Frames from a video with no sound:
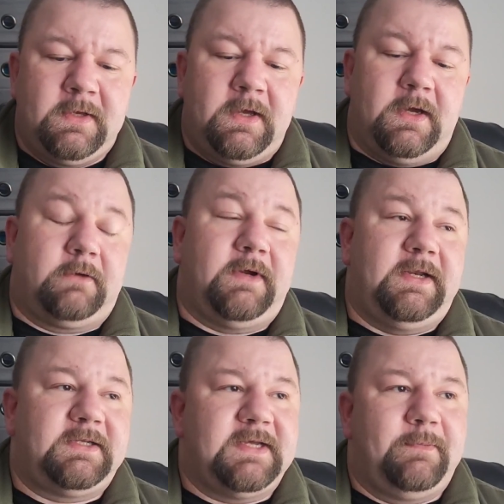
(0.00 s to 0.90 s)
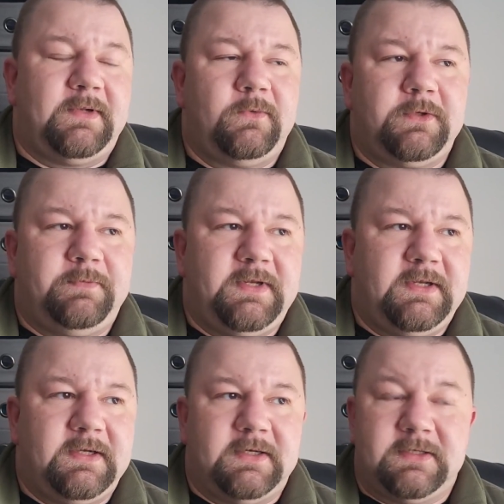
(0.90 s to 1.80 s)
A great example would
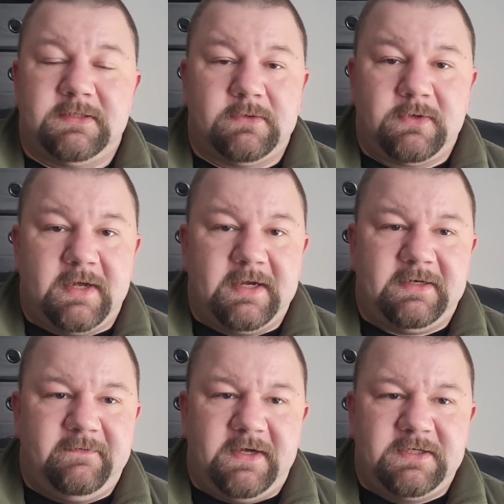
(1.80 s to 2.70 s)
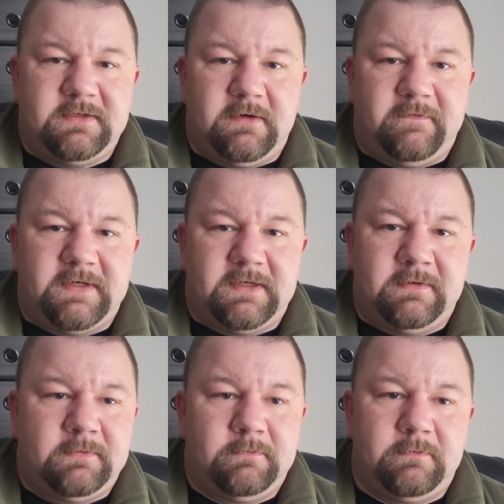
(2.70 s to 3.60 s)
be SOTA activation over
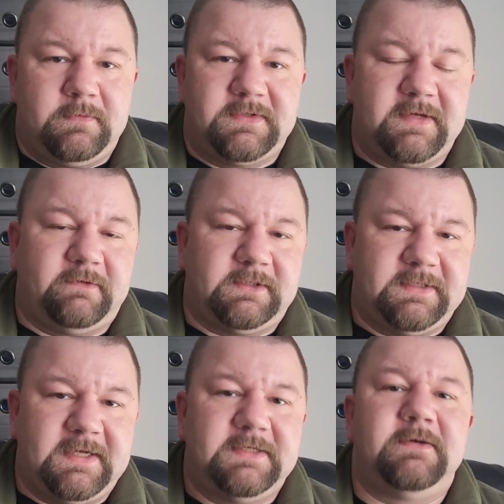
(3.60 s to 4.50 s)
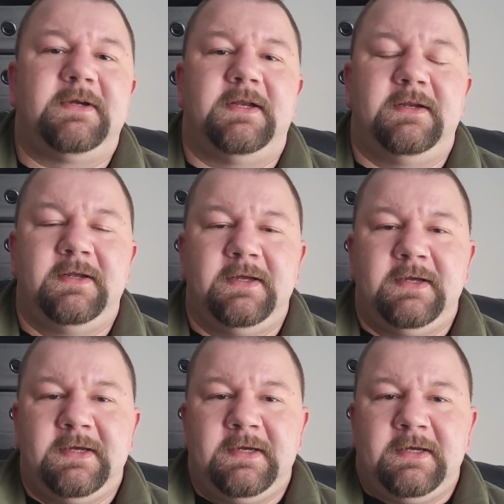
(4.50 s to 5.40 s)
several days. You can
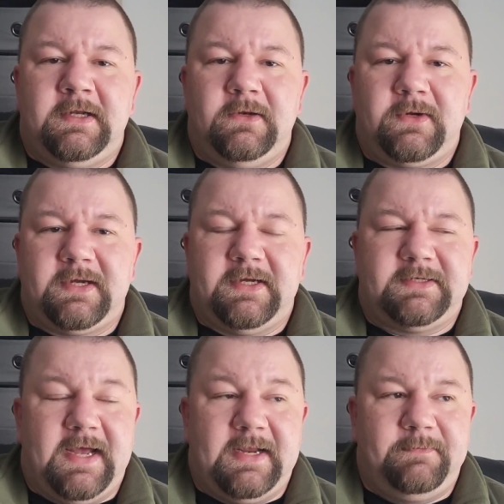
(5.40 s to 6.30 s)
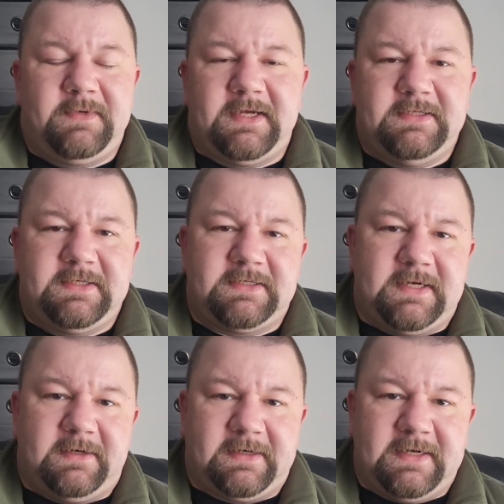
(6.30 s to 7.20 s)
look at Adam
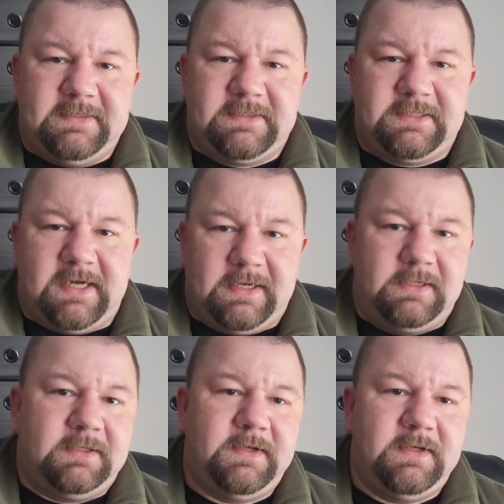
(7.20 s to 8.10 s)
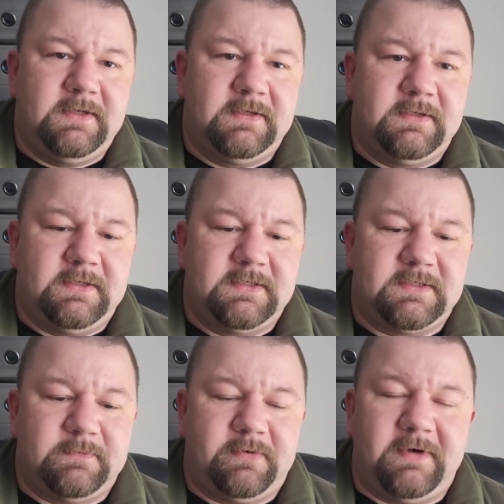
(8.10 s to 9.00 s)
K6ARK's channel. He
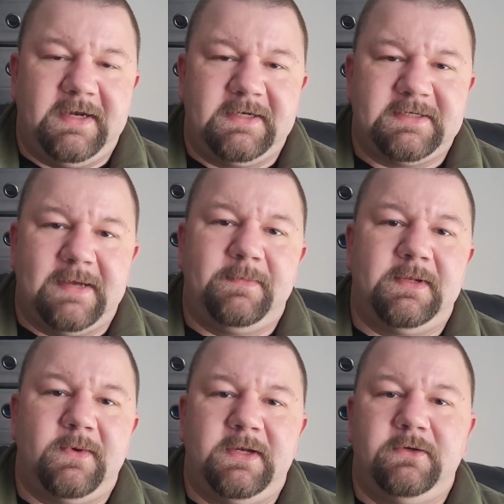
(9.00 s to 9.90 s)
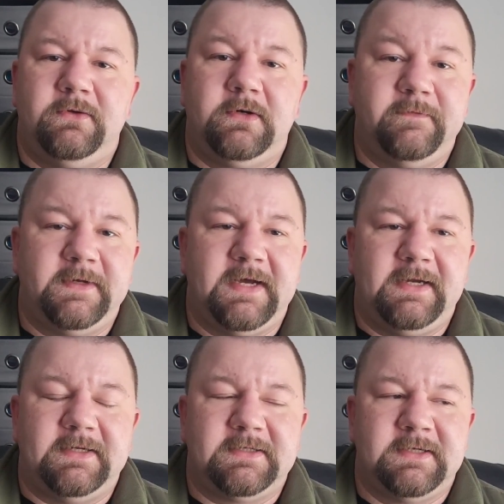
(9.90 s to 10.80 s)
is a great example when you do
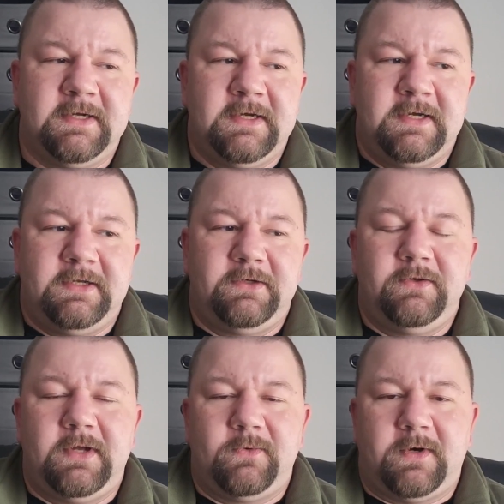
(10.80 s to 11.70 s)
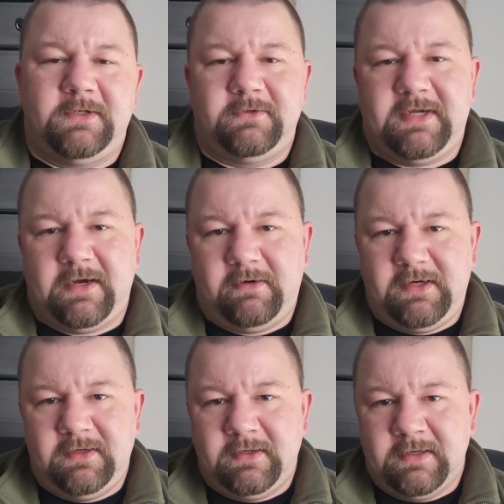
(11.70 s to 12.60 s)
overnighters. You do not want to
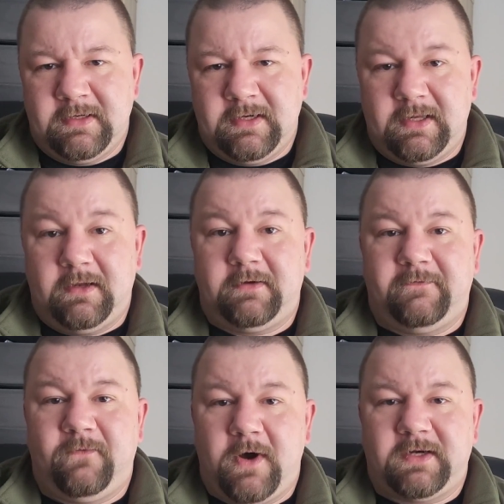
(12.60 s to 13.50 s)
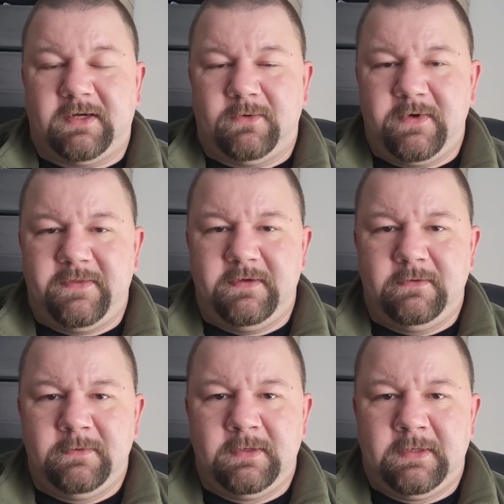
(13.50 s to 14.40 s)
carry a lot of water with you